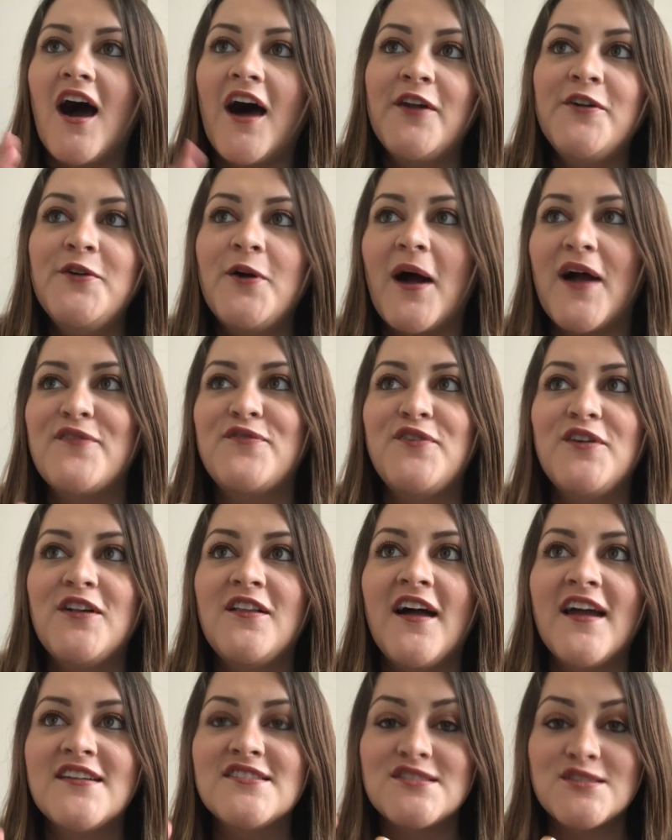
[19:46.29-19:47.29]
I don't know, I feel
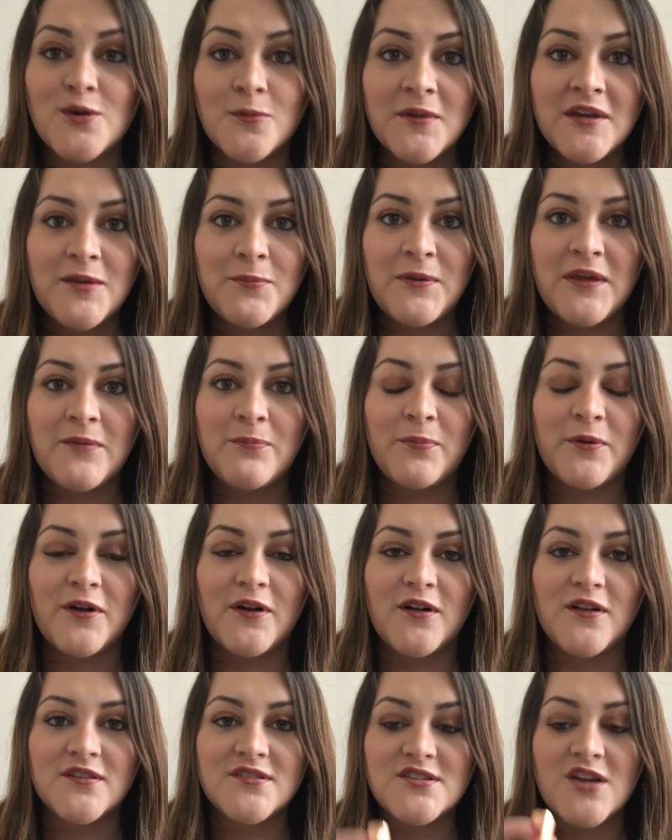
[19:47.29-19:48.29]
like so many
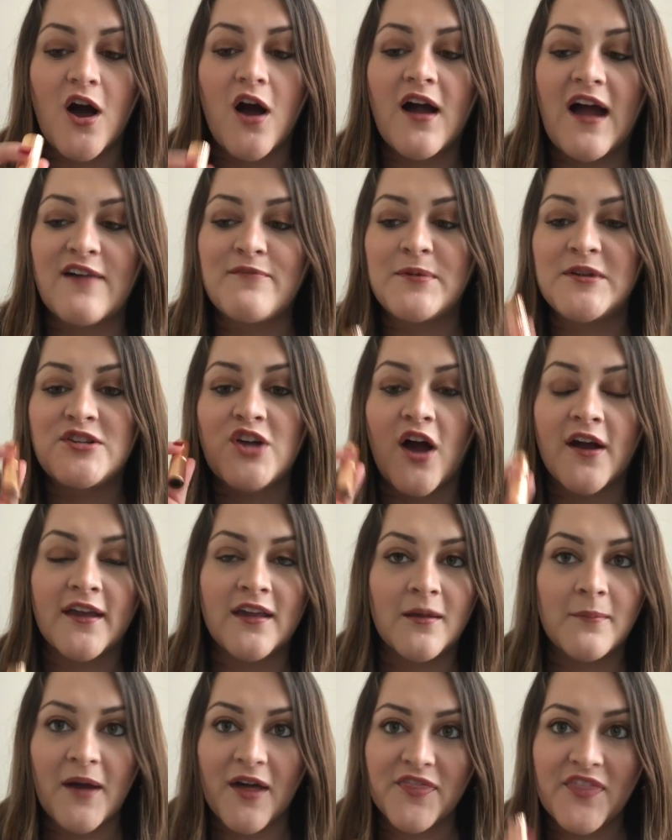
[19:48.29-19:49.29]
people talk, have been
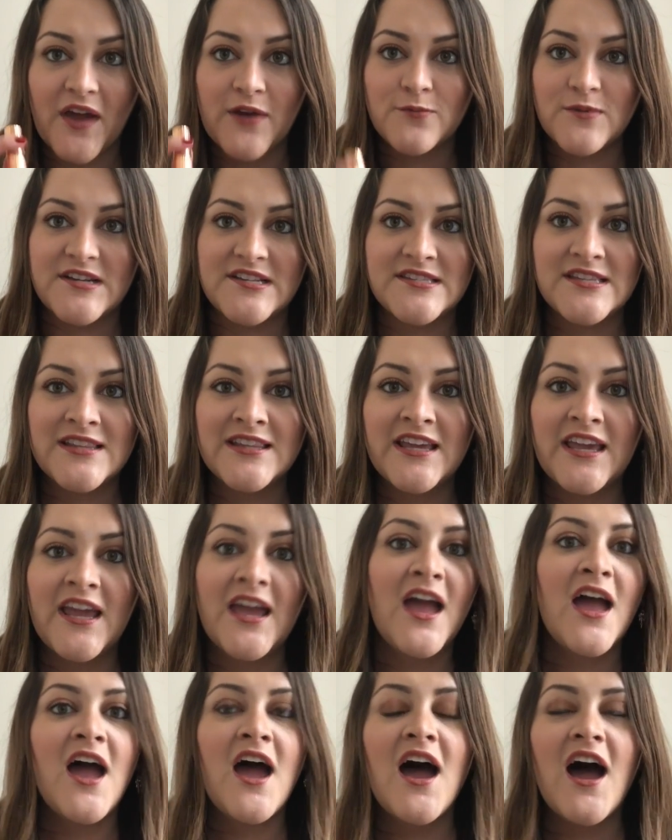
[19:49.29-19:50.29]
talking about that
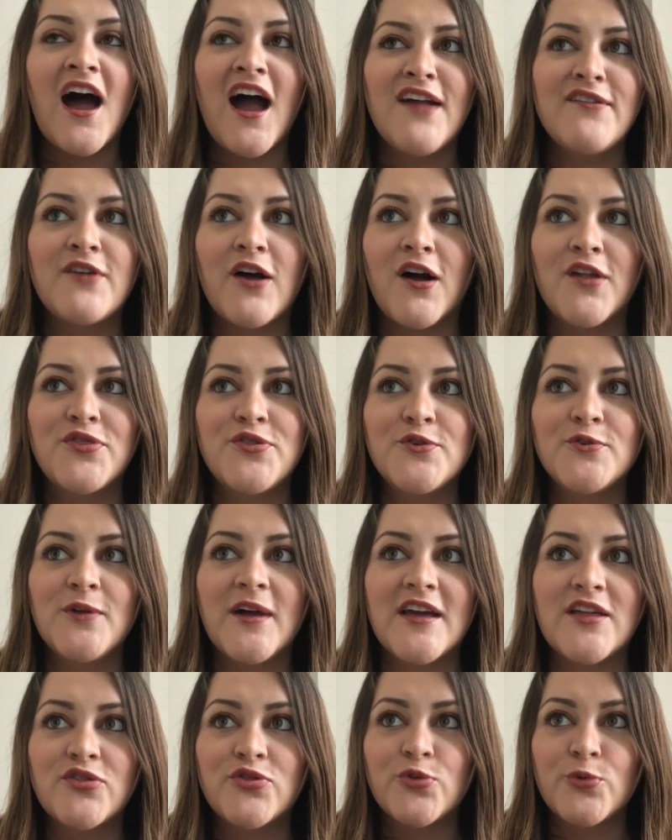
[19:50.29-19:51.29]
recently. I've gone through
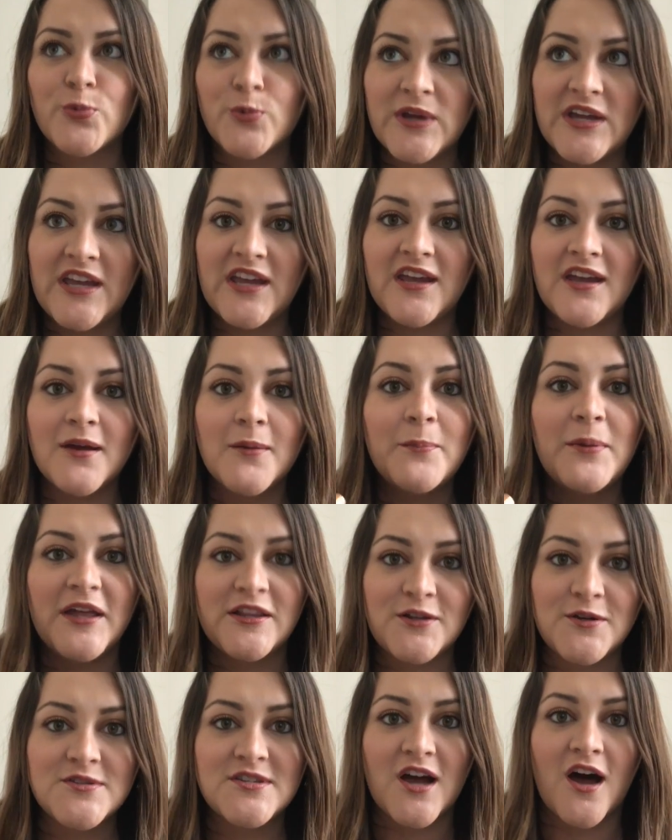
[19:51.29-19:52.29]
like three
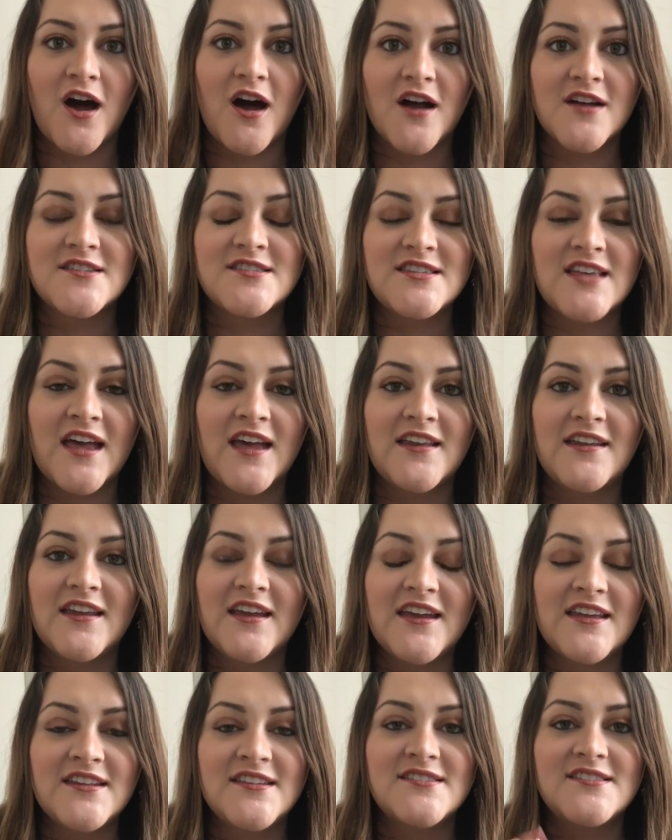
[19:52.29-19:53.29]
pillow talks and
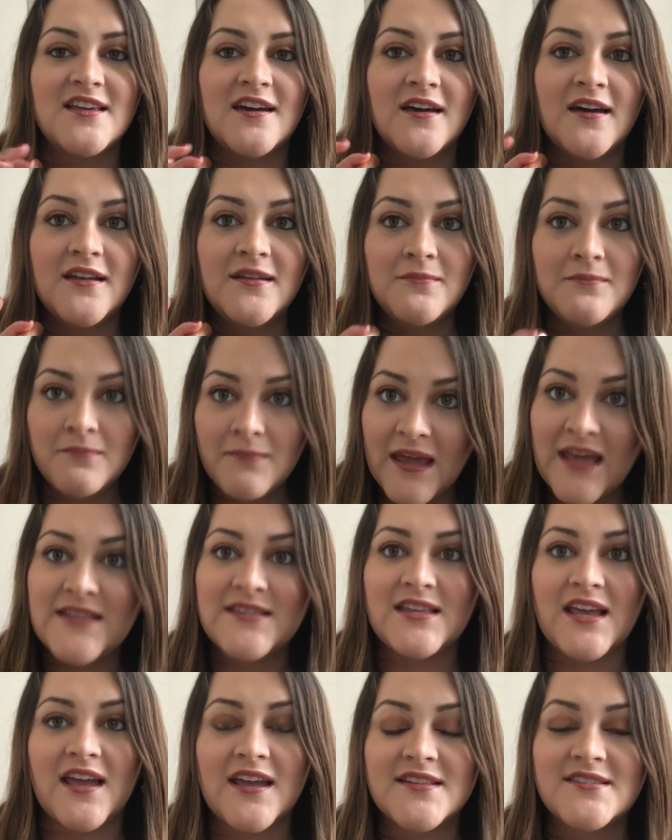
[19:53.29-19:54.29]
it is
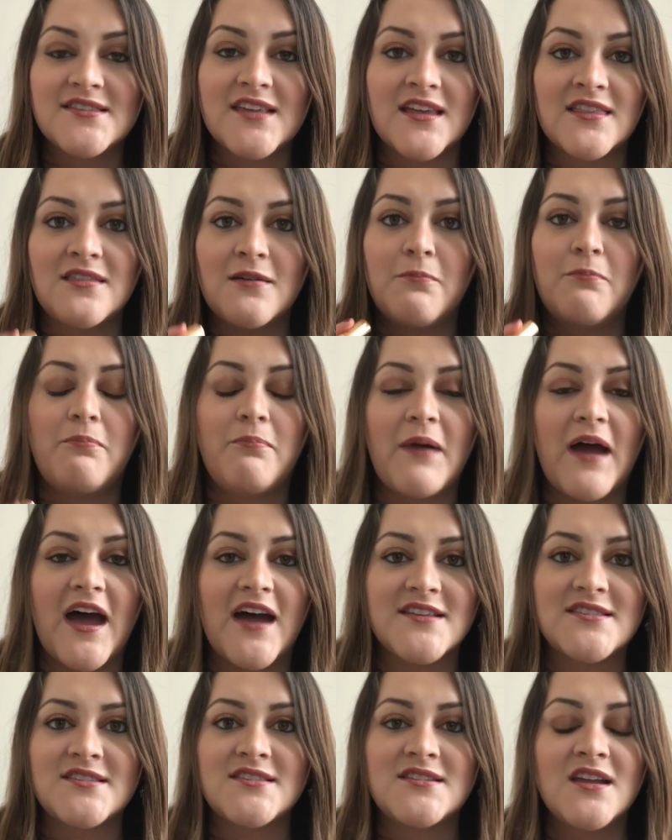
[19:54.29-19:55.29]
amazing. It's like the
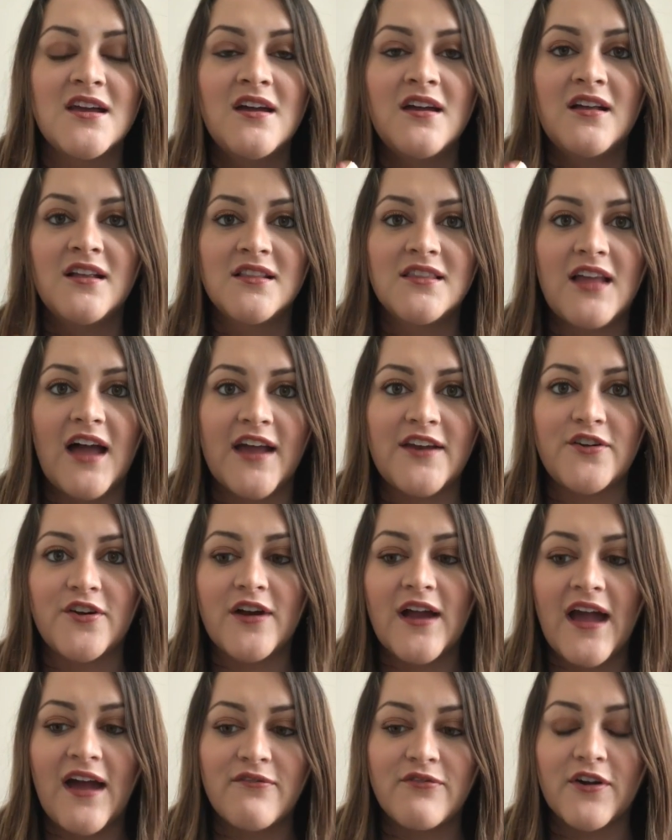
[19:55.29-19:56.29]
best
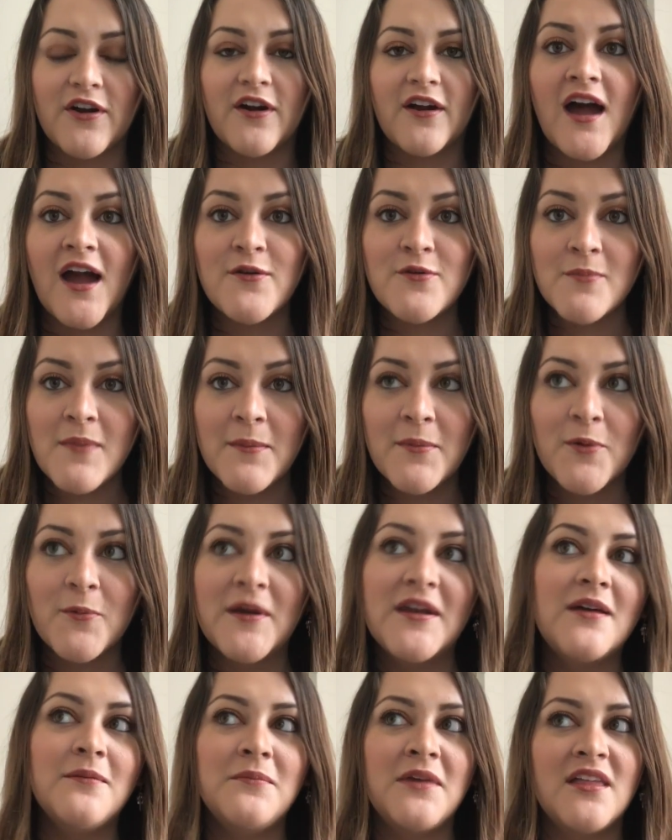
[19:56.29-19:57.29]
liner ever. I remember
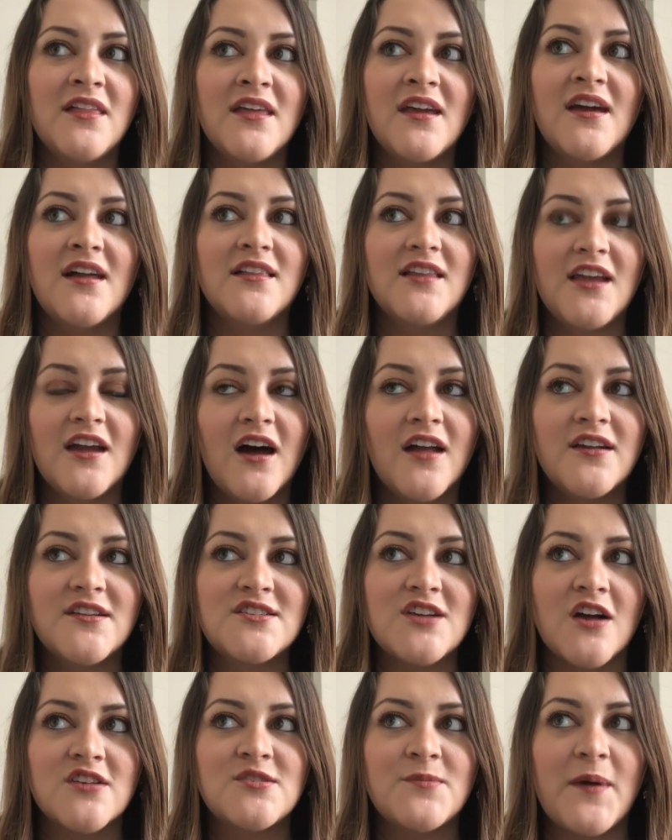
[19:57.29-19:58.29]
when Amelia Liana
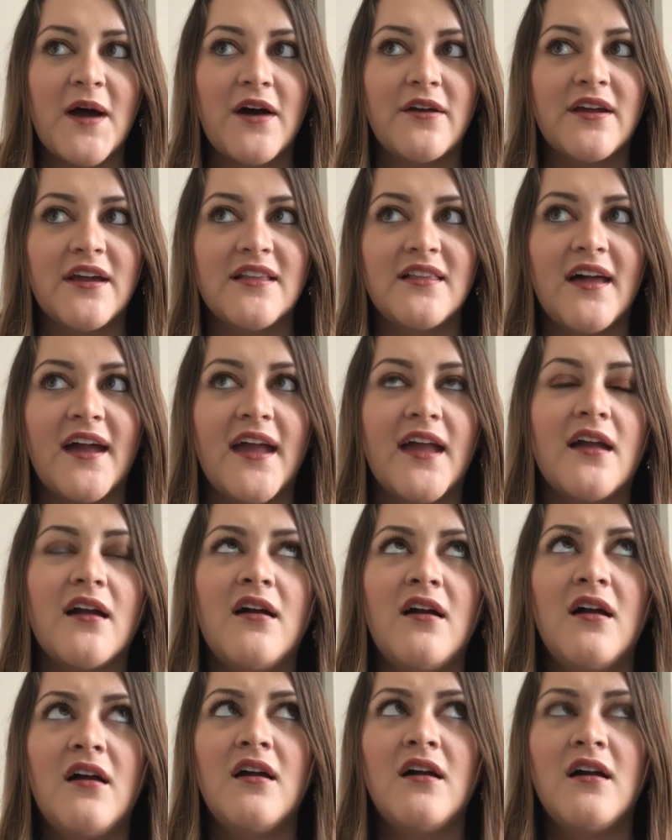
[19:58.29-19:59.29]
talked about it, like,
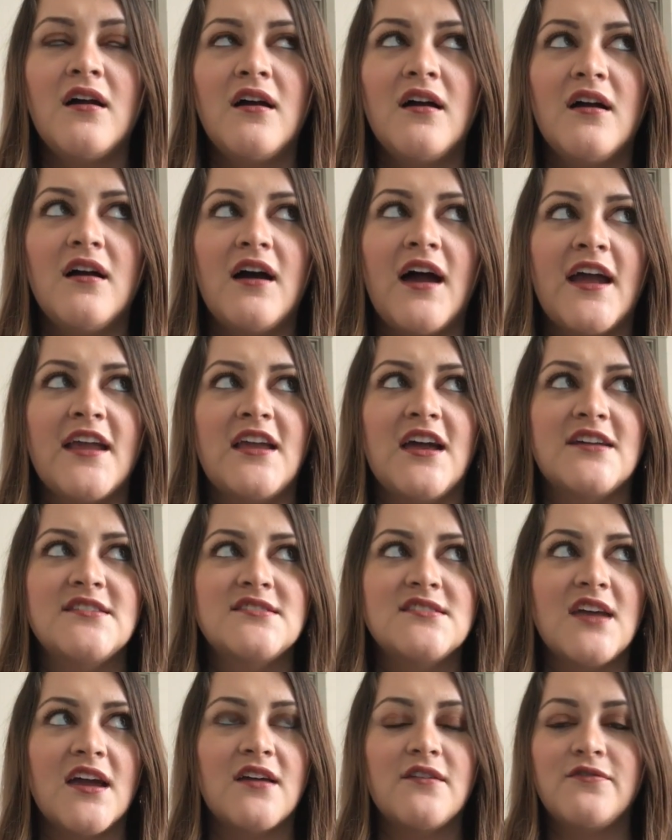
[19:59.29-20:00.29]
I
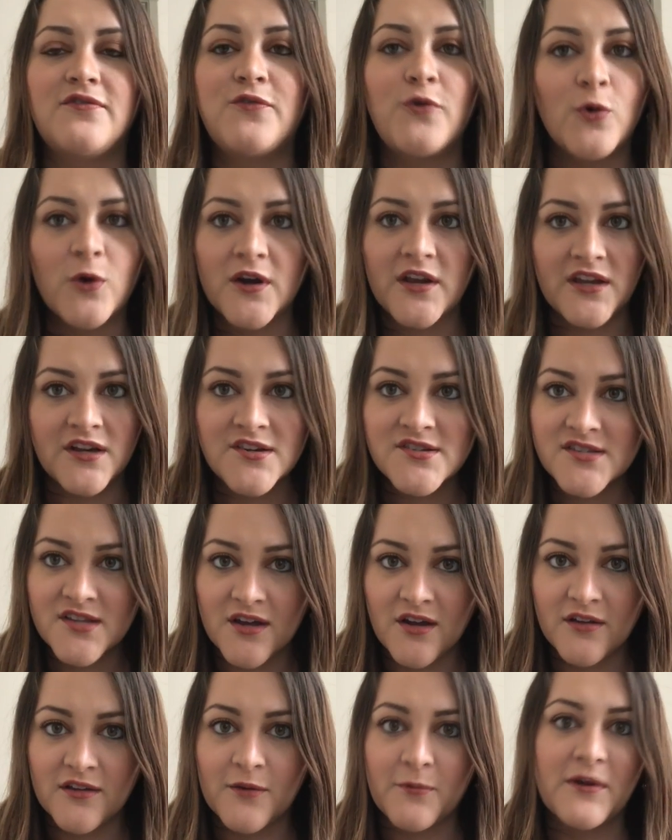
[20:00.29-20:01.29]
guess like four years
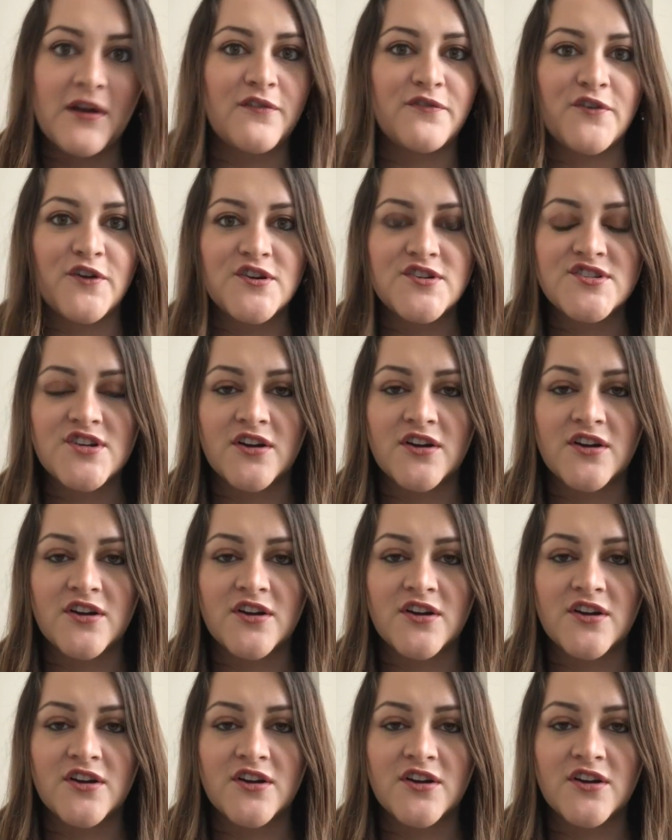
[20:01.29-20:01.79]
ago, like when I first